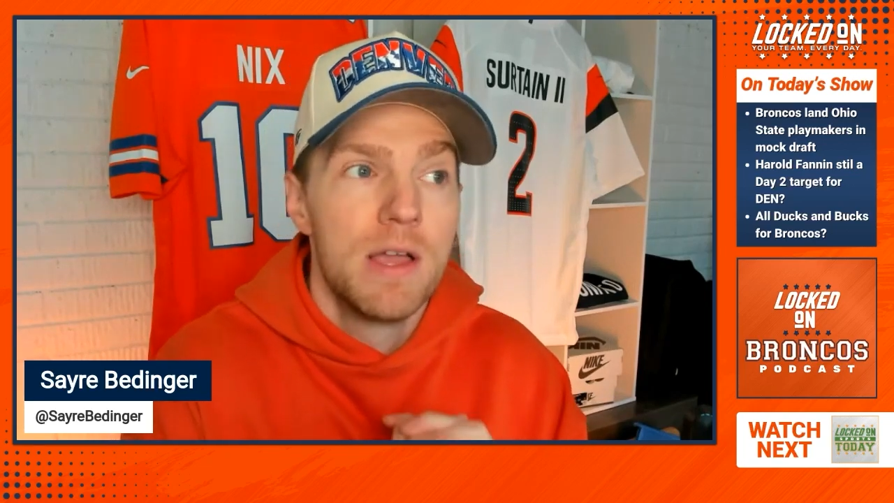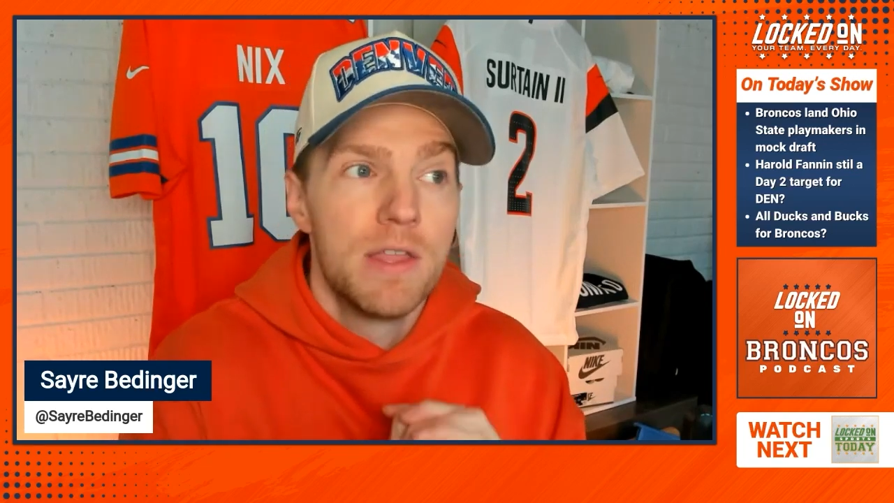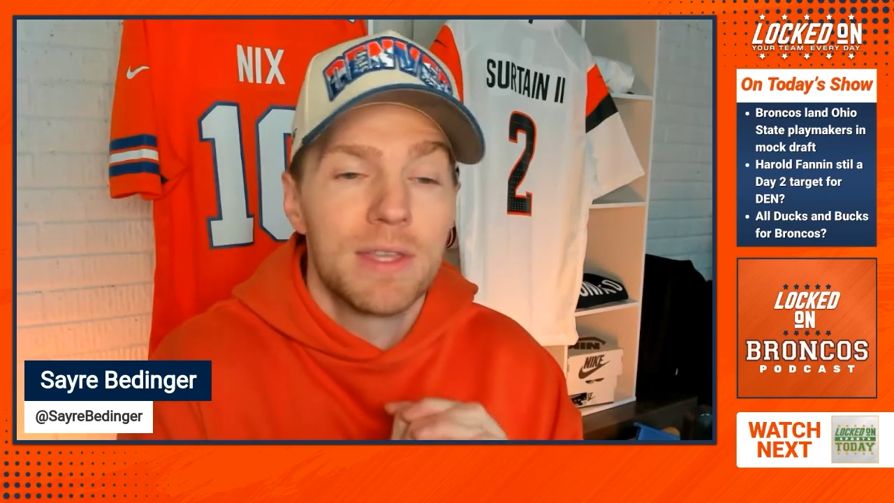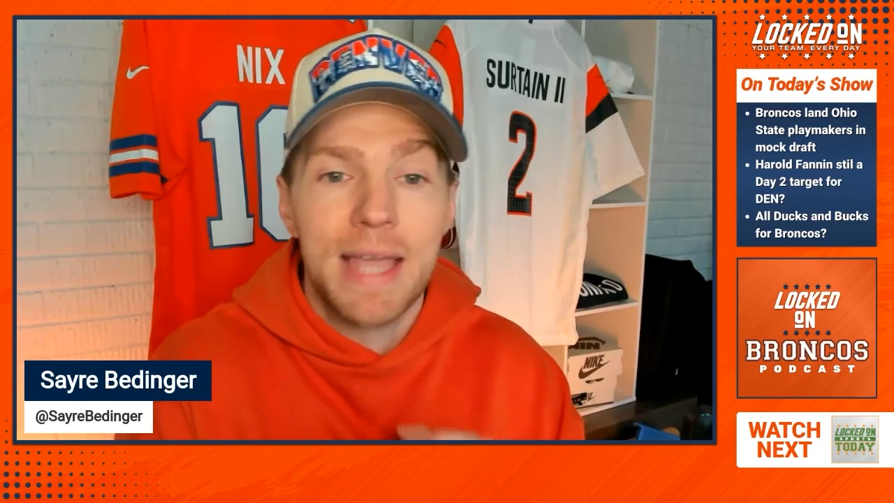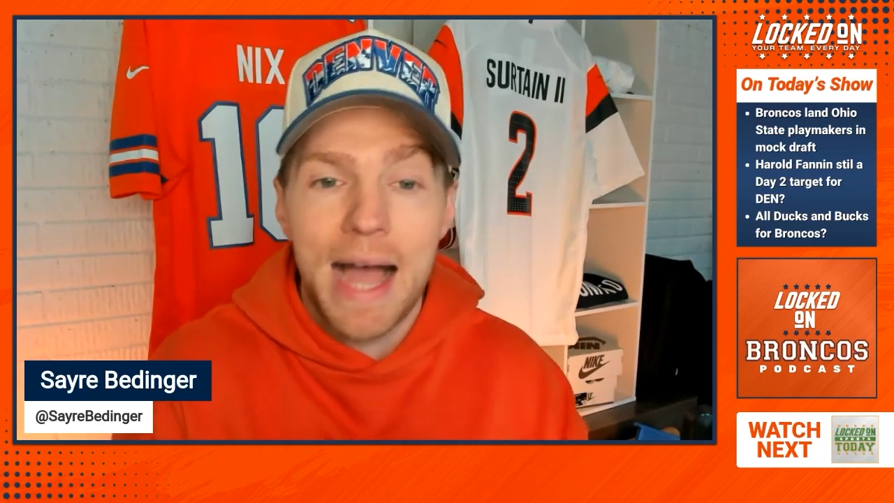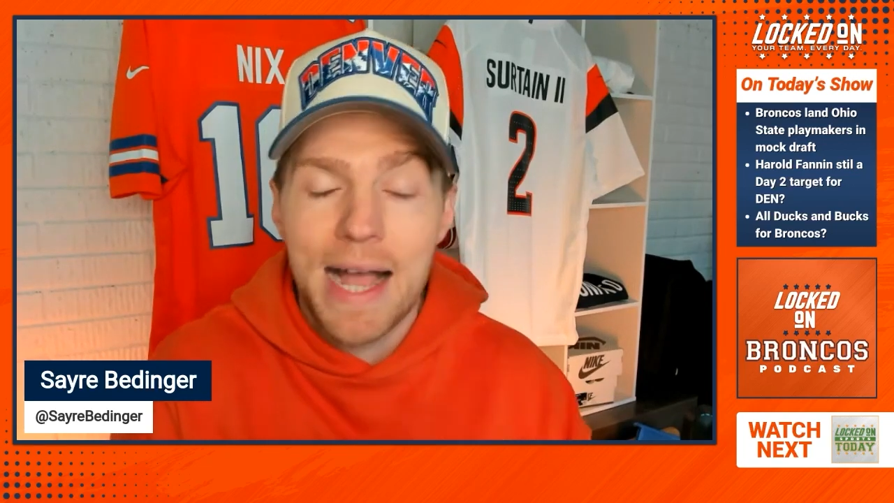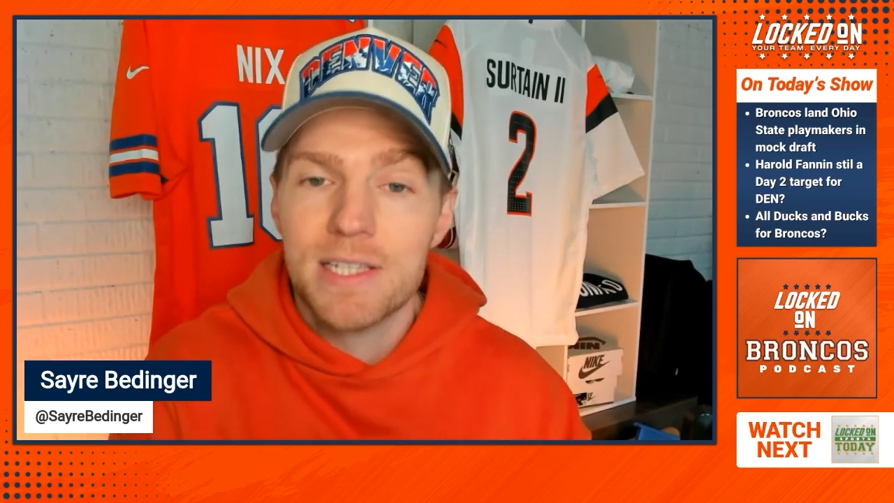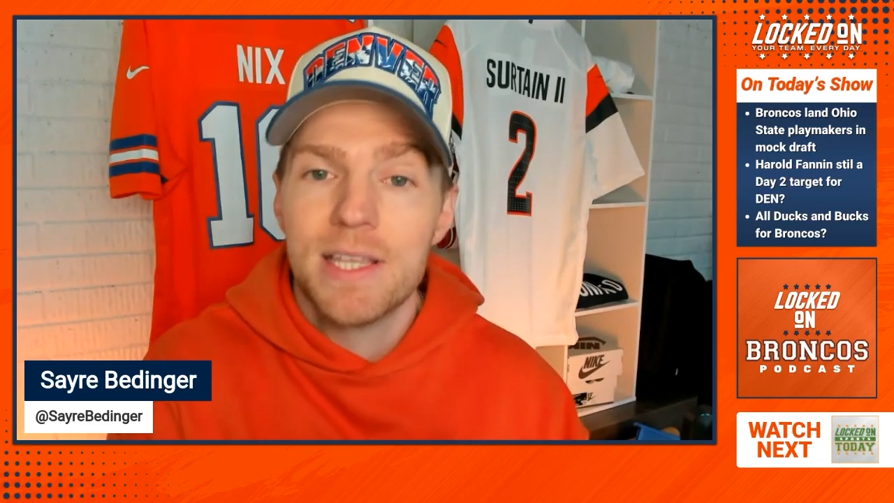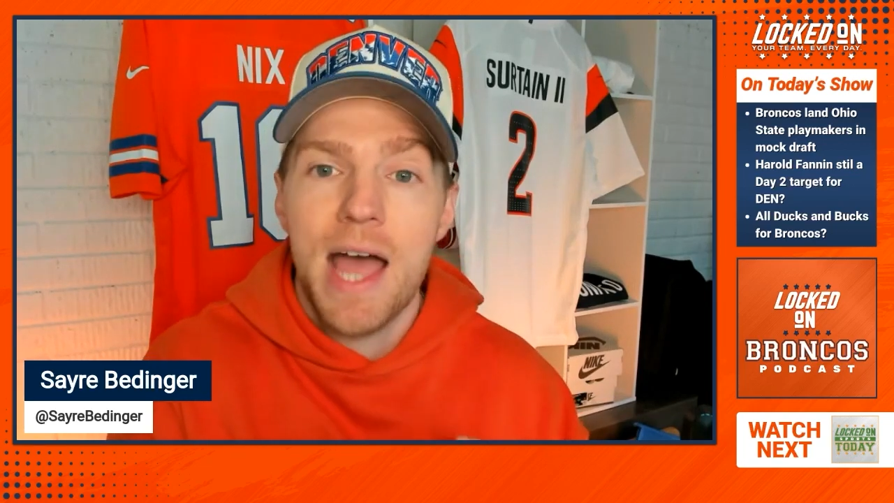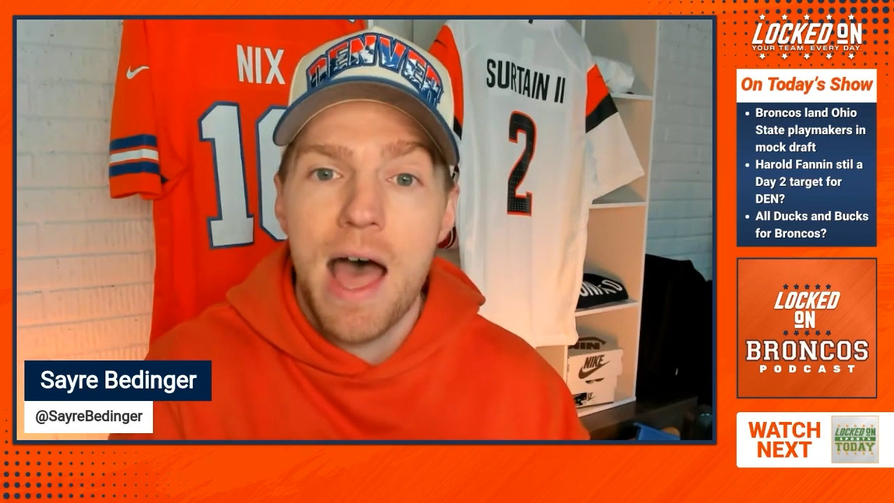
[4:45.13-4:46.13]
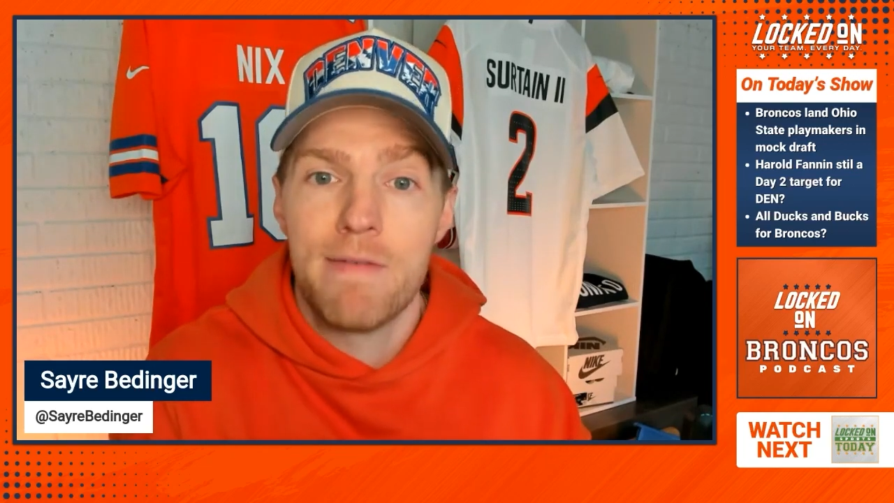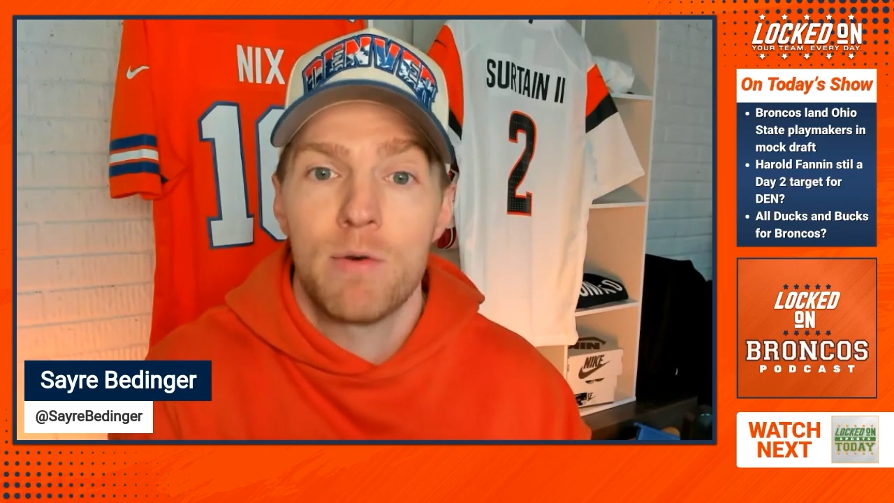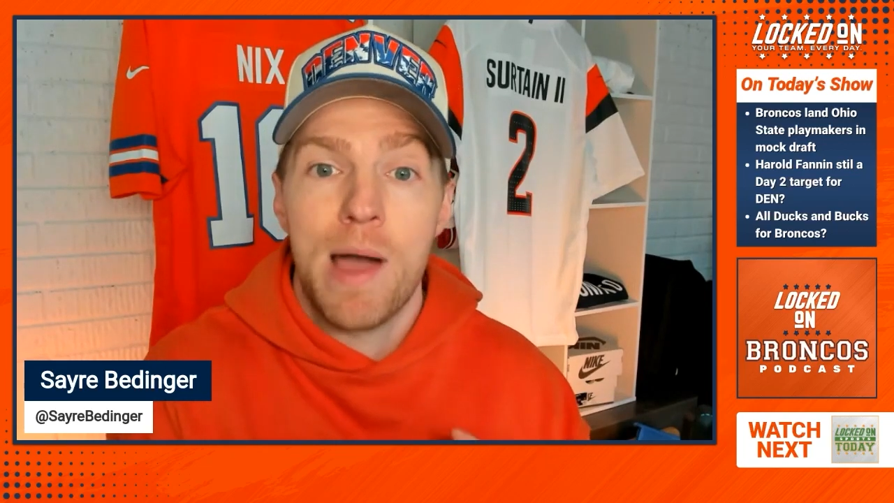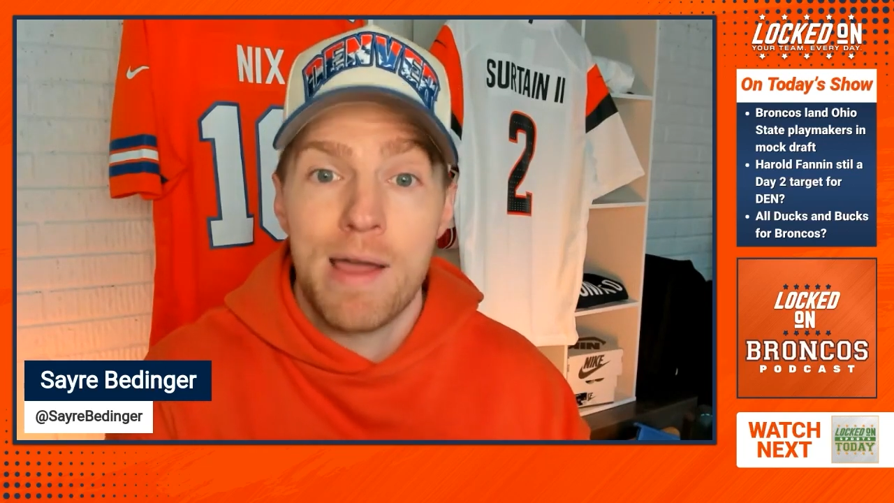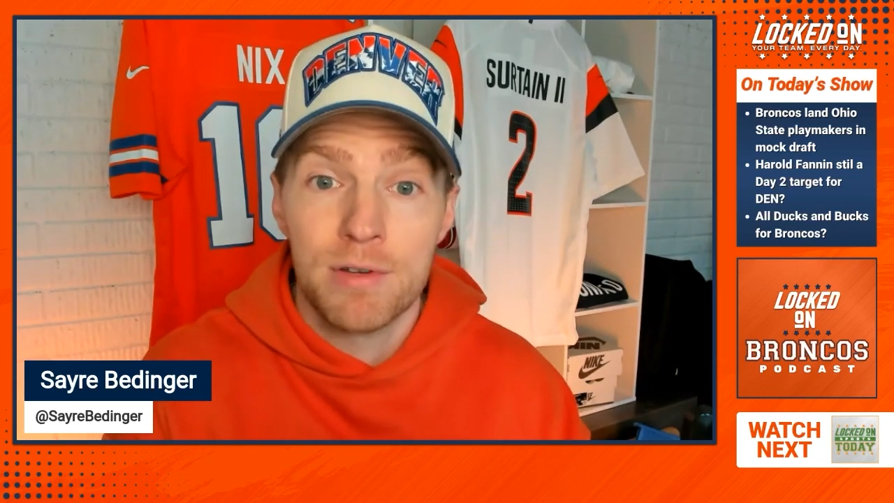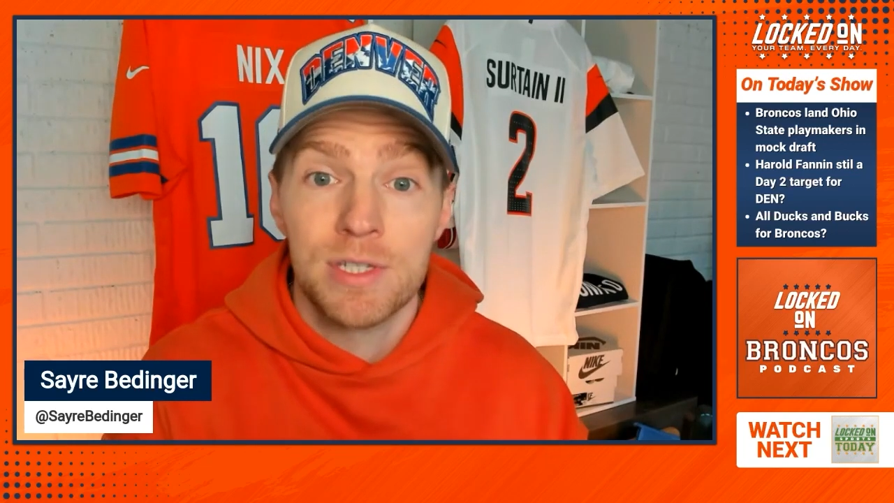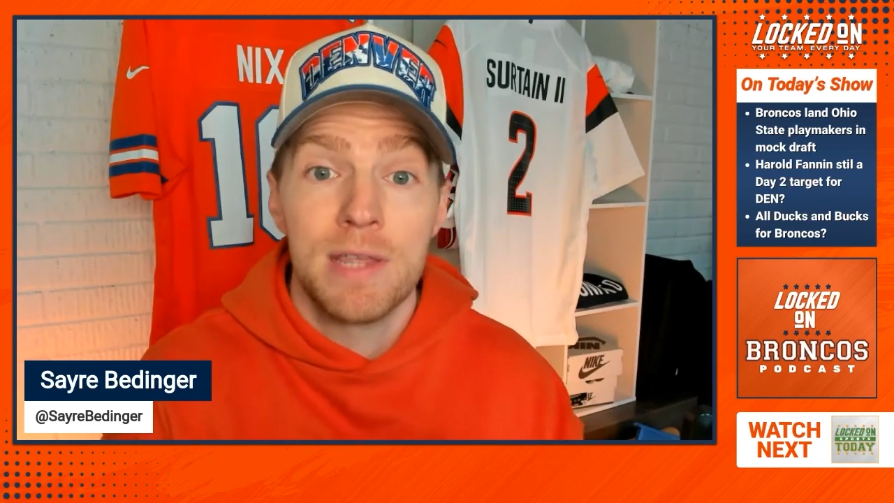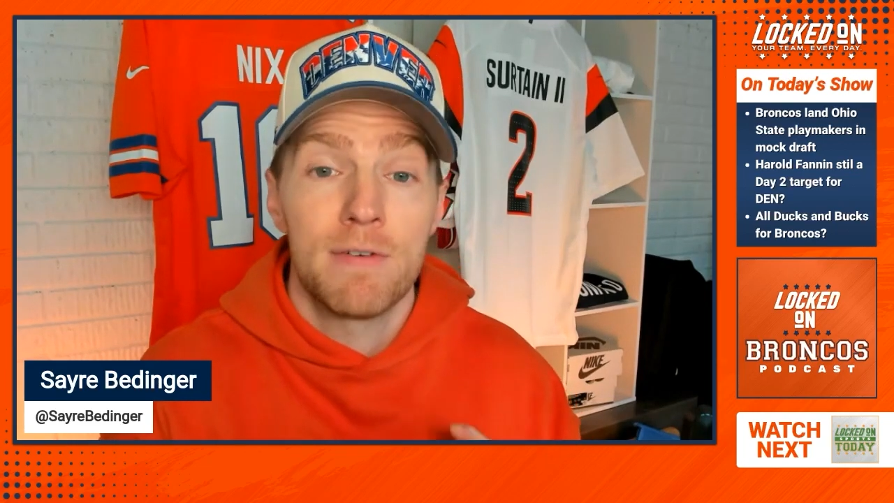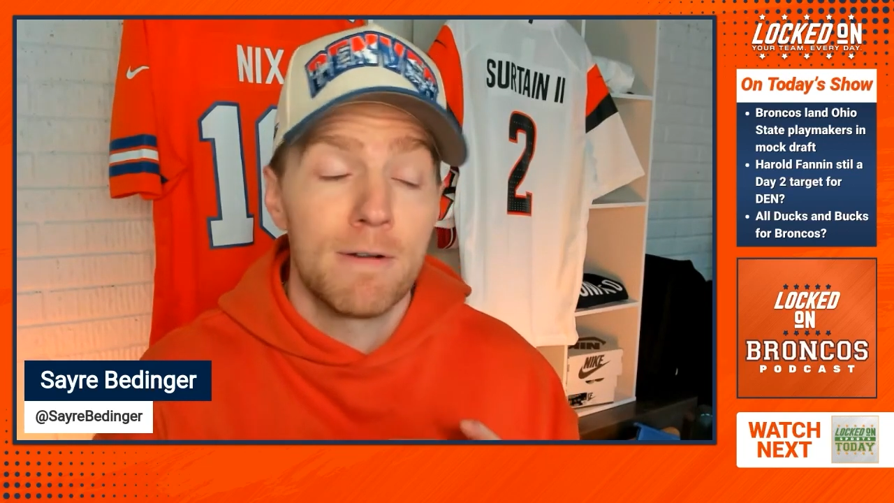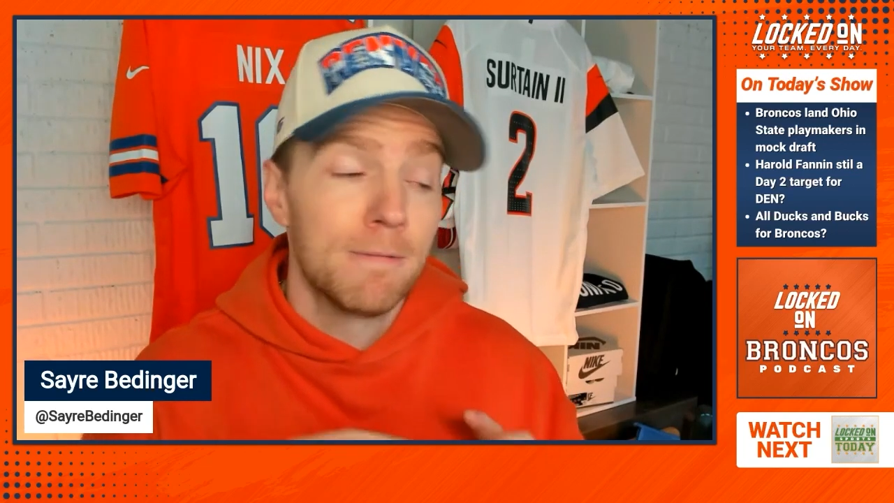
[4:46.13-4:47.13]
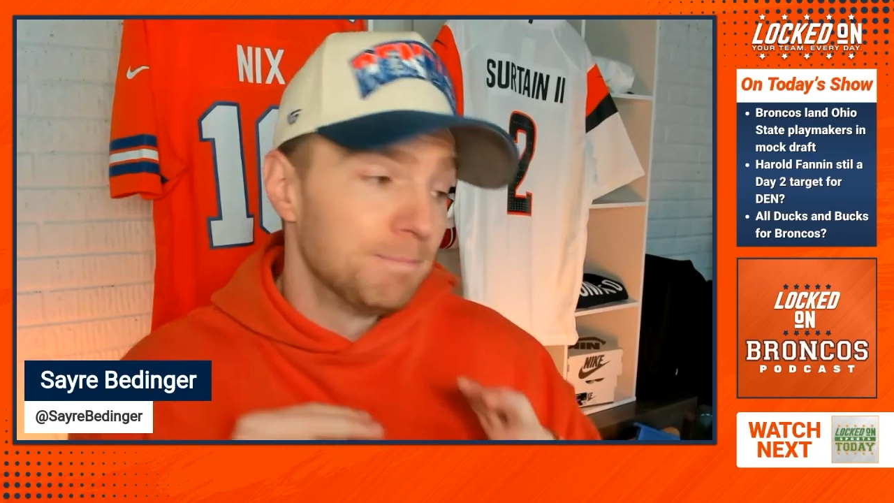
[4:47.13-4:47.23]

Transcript: The guys they have at wide receiver,